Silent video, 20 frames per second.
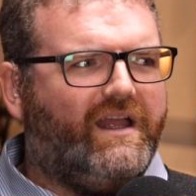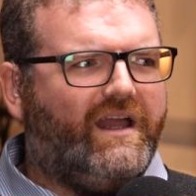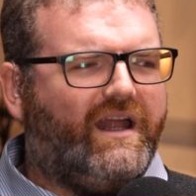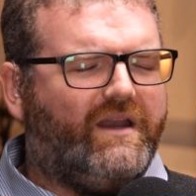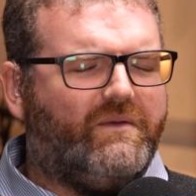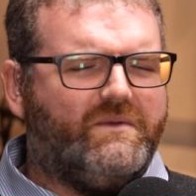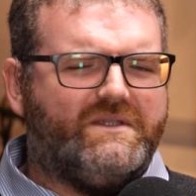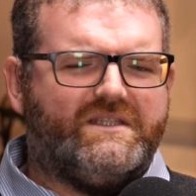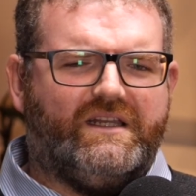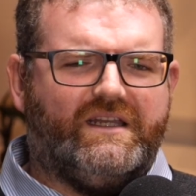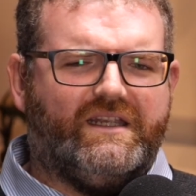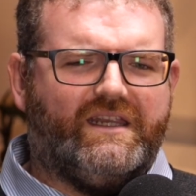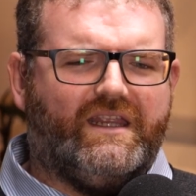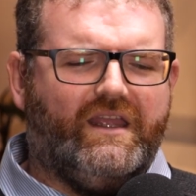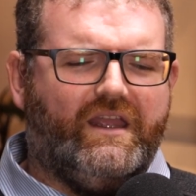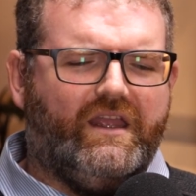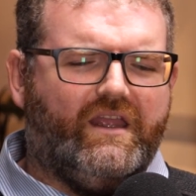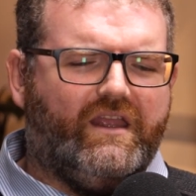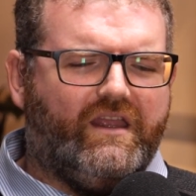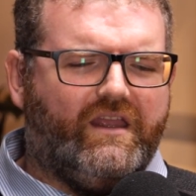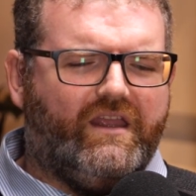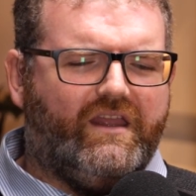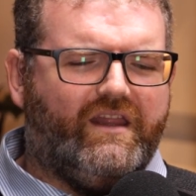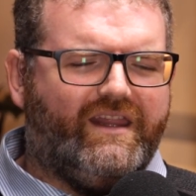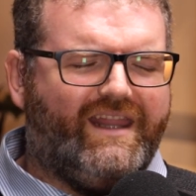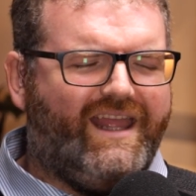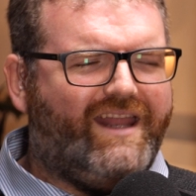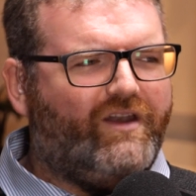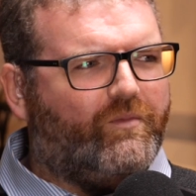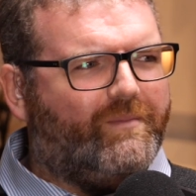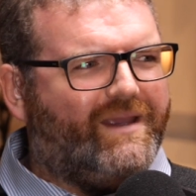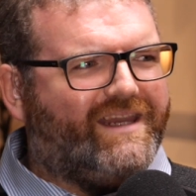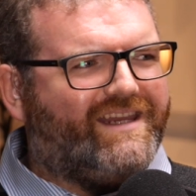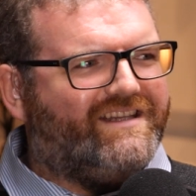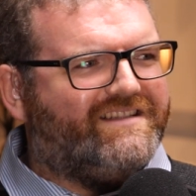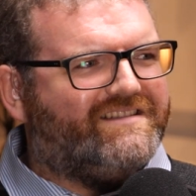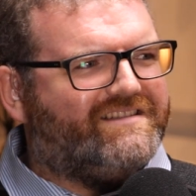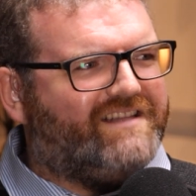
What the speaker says: and I was like, they're not making